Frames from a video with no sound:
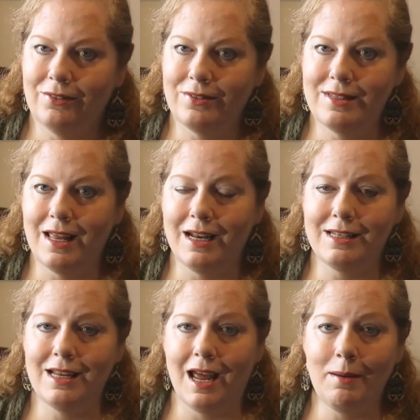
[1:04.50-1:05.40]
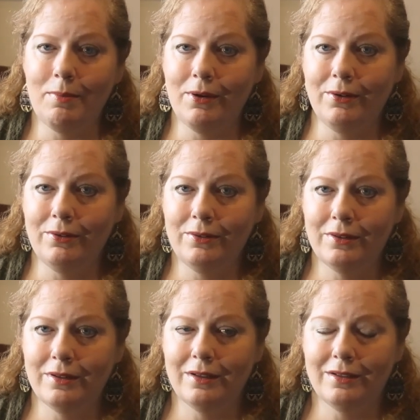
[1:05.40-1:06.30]
was that a typo?
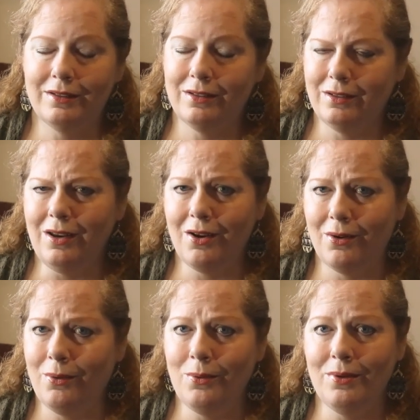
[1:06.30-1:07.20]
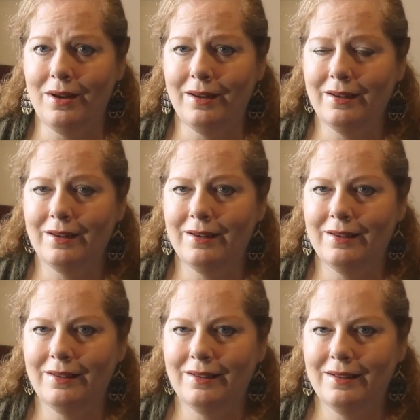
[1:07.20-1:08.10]
No.
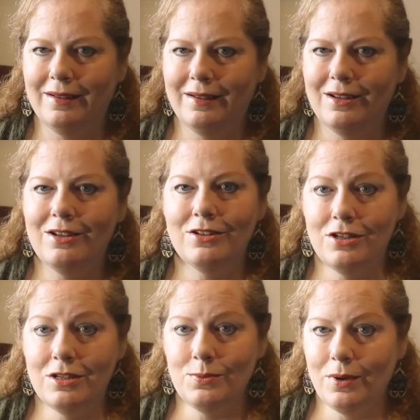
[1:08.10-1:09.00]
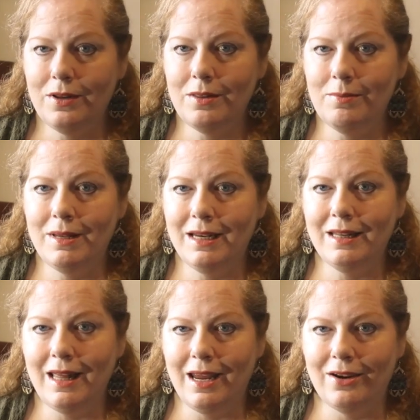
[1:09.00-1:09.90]
She's one of the
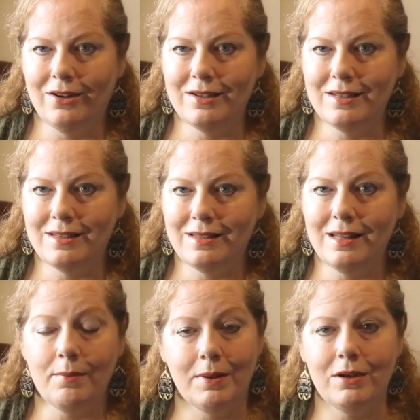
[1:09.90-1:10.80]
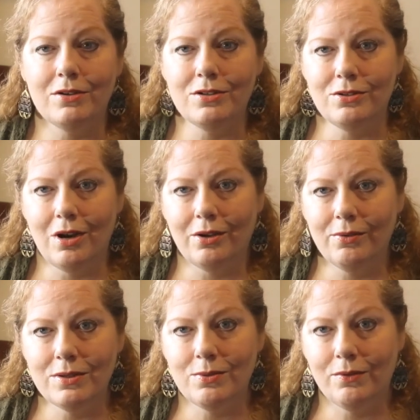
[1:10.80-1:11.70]
many layers that Peter Strzok
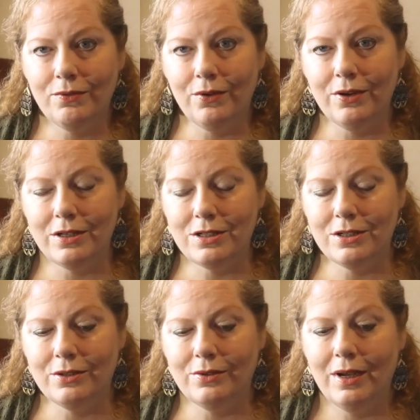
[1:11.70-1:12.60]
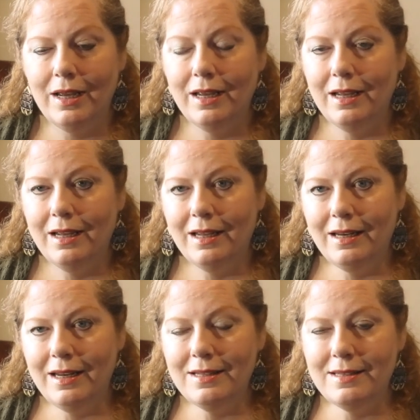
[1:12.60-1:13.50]
was referring to
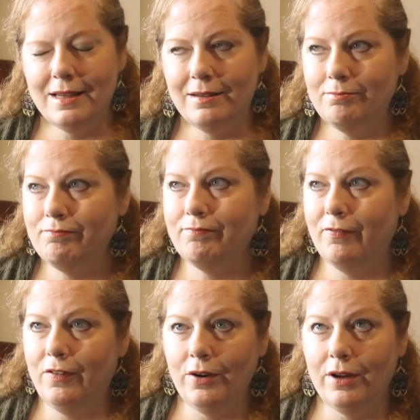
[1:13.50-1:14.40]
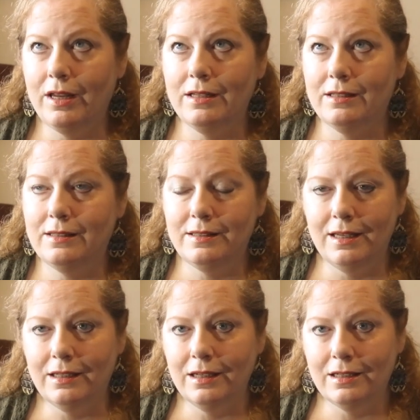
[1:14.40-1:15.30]
in his very
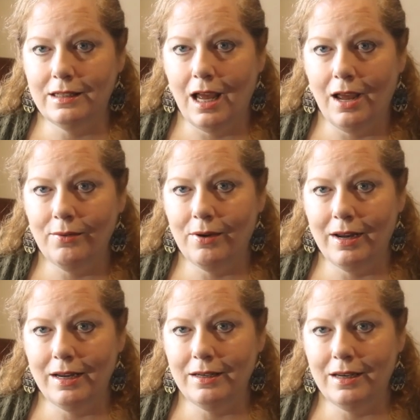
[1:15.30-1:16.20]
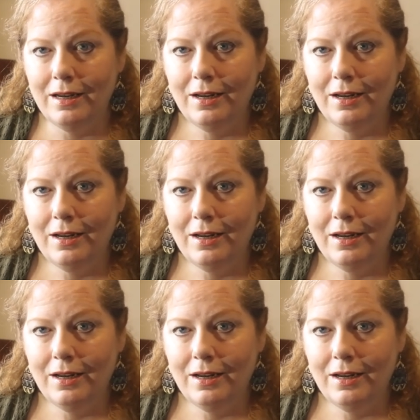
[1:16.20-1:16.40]
indignant tirade,